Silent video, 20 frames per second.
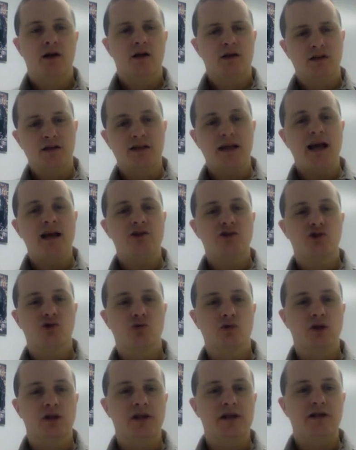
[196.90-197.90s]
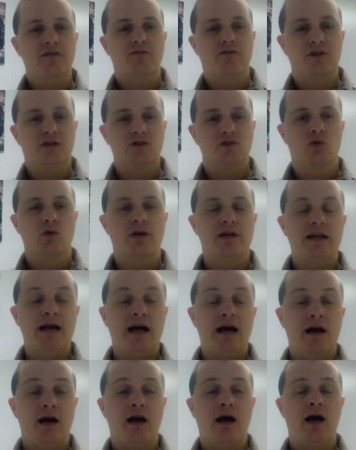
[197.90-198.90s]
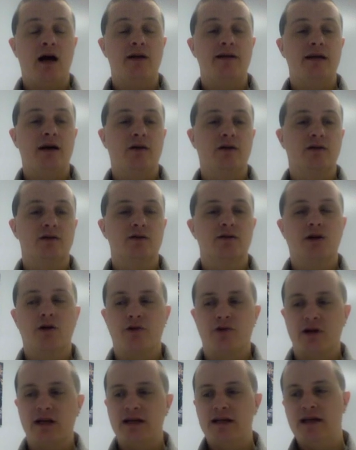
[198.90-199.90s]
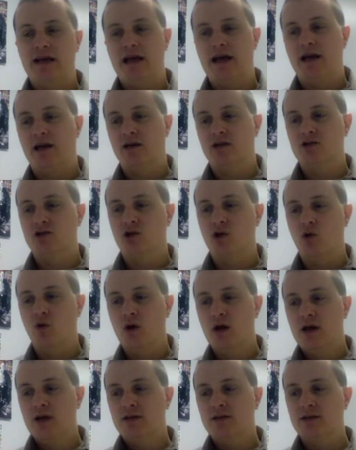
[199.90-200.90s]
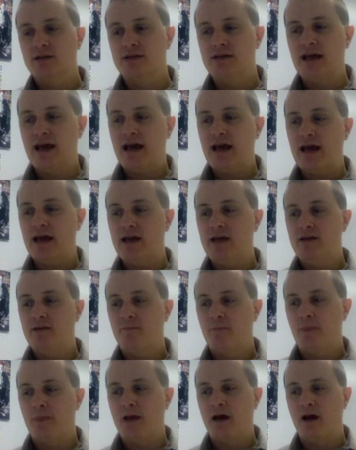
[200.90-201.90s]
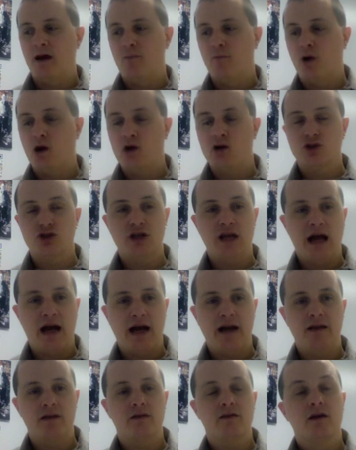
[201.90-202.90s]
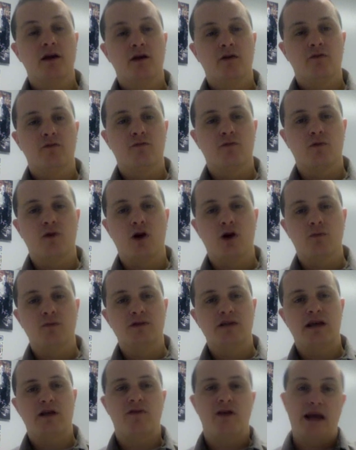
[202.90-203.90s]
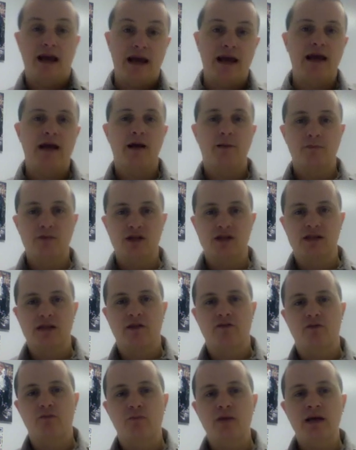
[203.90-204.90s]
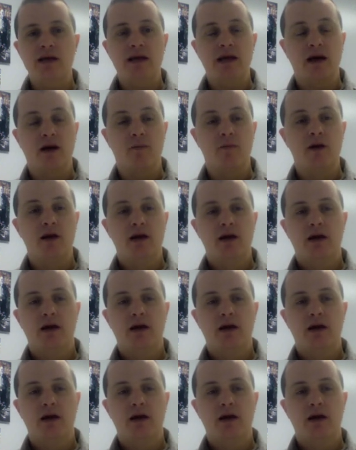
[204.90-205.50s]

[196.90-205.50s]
disaster relief that's going on down in southern Indiana. So today, March 9th, from 7 a.m. to 7 p.m.,